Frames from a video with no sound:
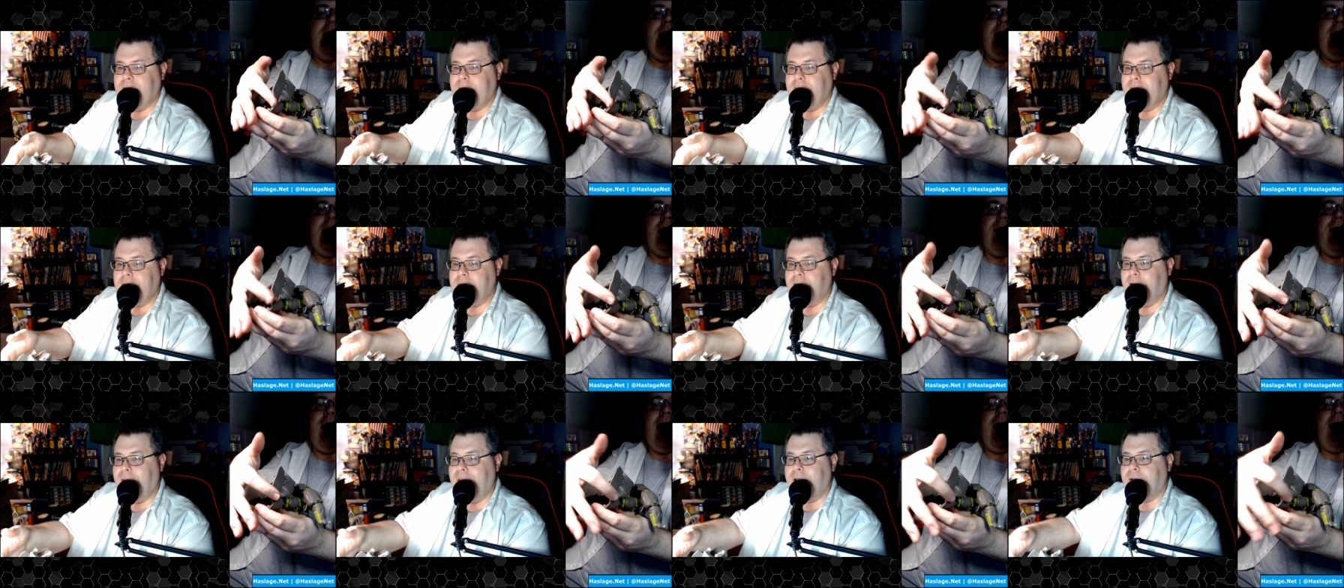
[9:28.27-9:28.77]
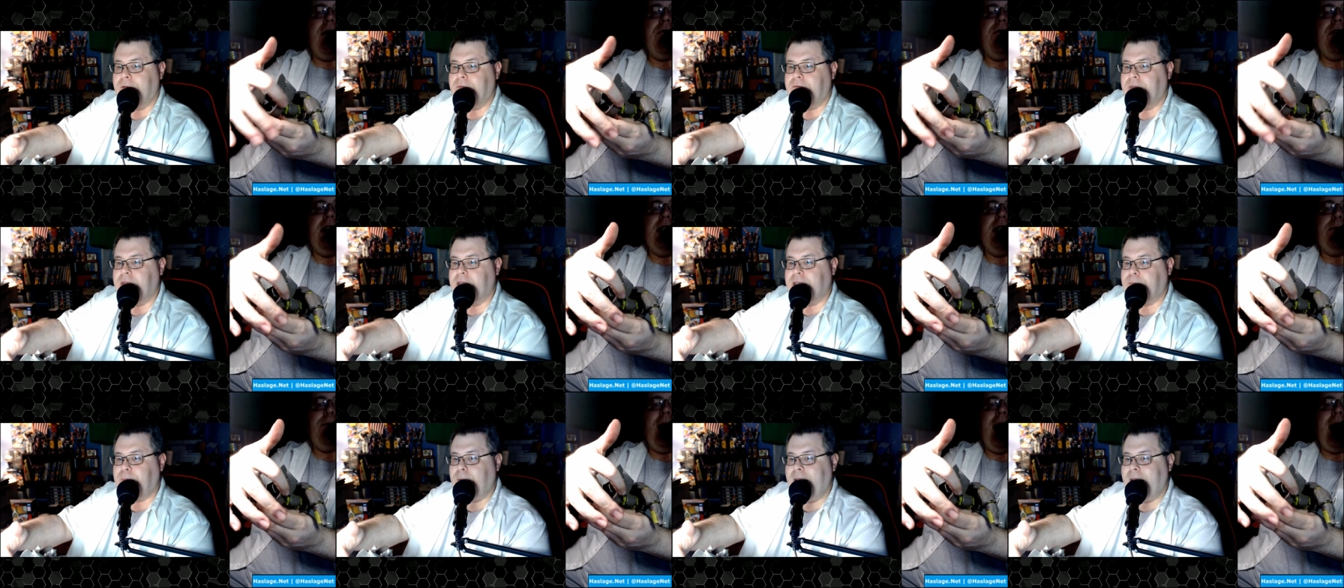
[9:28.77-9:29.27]
You have
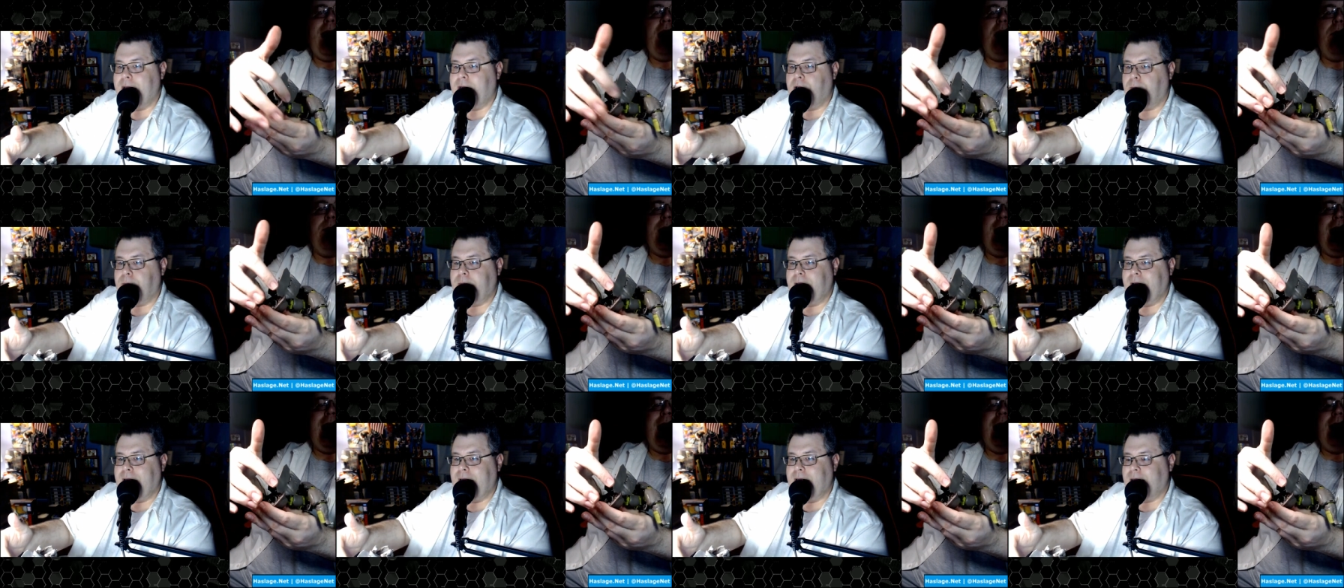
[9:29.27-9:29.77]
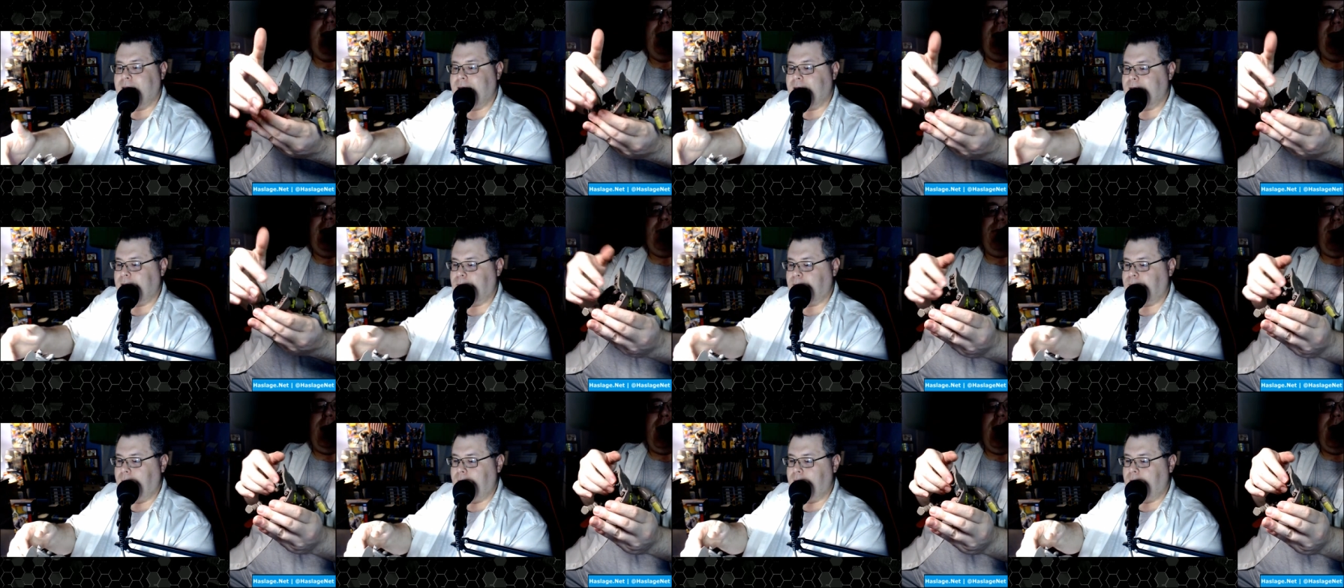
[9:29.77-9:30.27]
this panel behind this
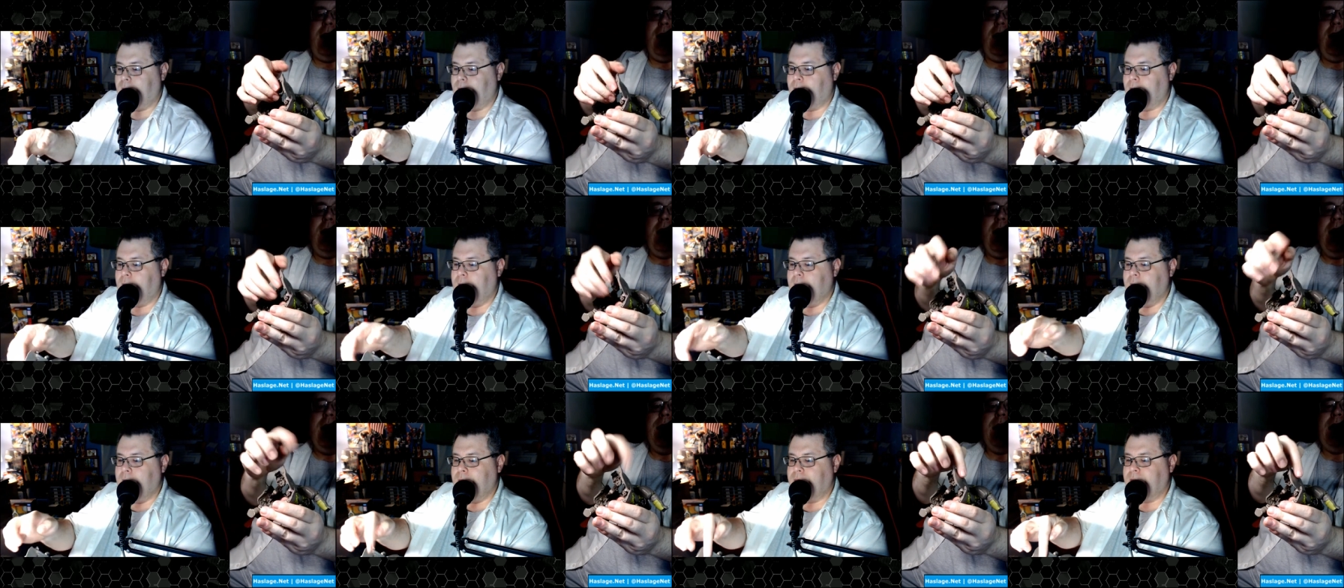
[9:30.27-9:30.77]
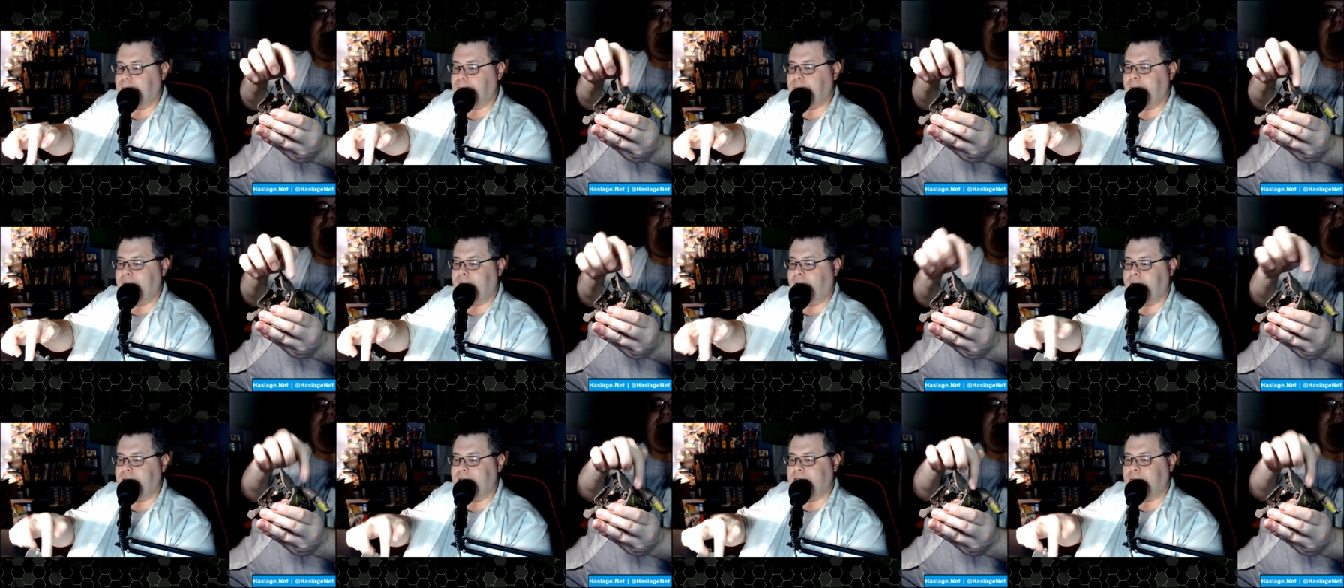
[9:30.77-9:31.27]
panel. This panel
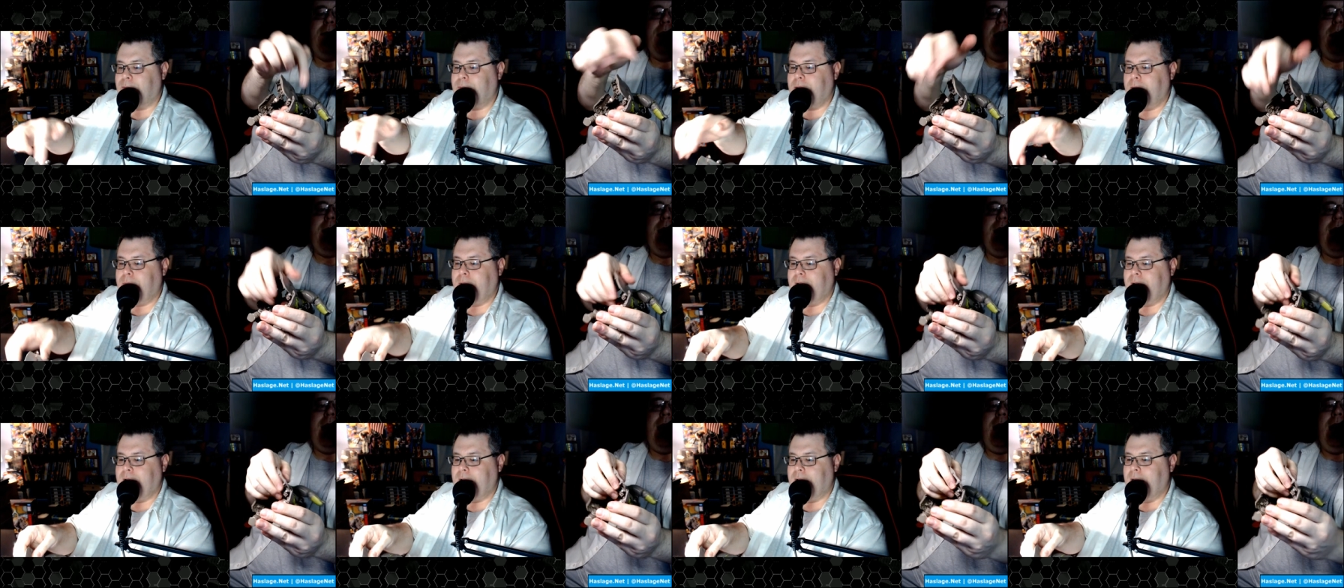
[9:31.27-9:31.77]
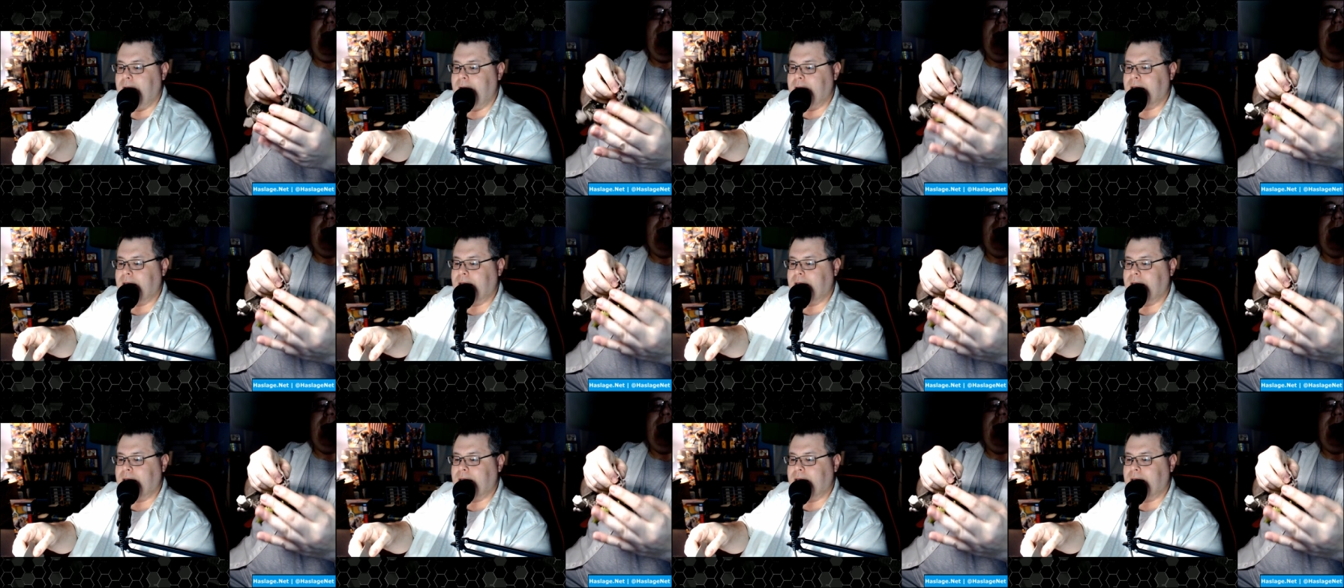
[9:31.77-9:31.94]
needs to be behind.